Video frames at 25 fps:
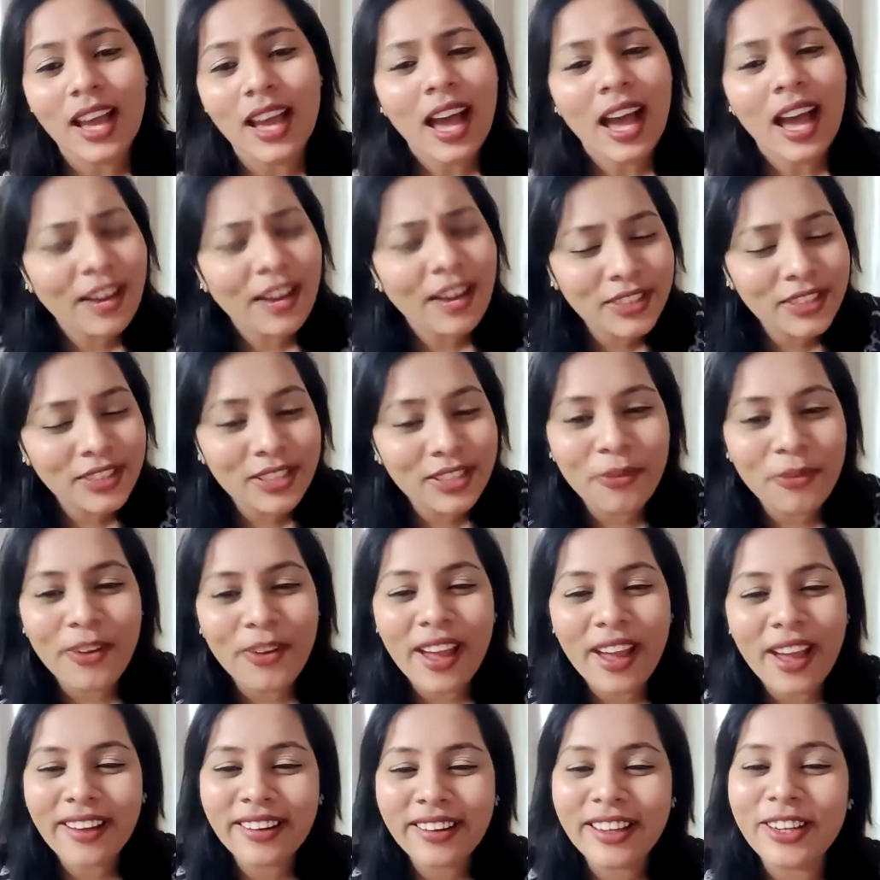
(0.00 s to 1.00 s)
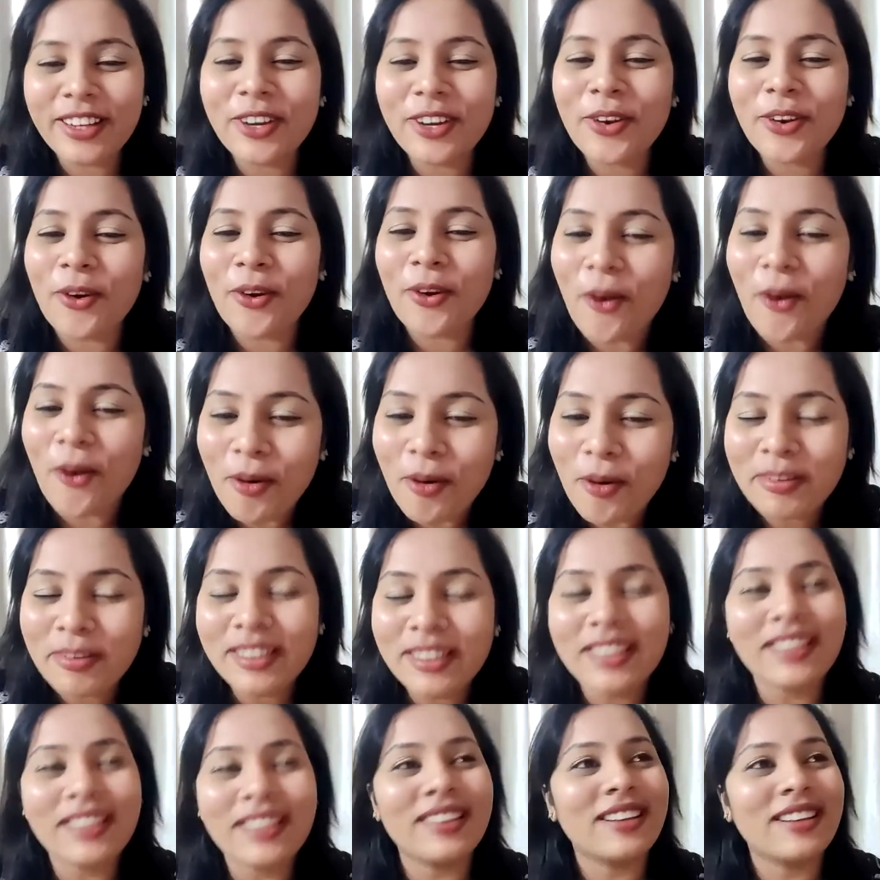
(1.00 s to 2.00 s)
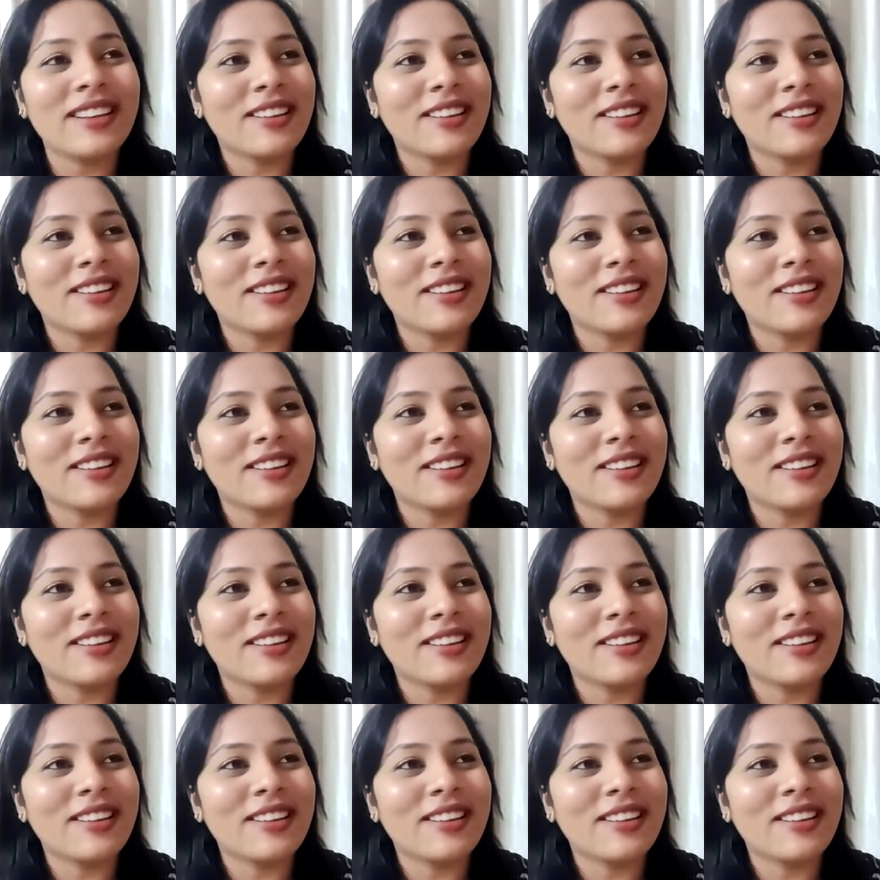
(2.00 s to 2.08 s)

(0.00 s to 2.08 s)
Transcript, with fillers: I was a very normal,